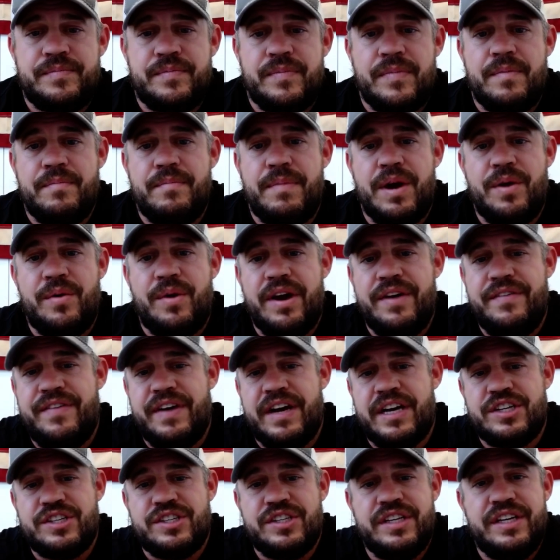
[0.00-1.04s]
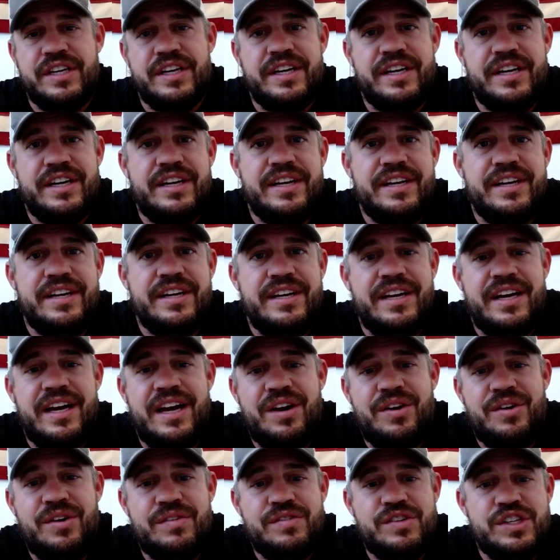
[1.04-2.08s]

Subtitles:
My wife actually, I don't know if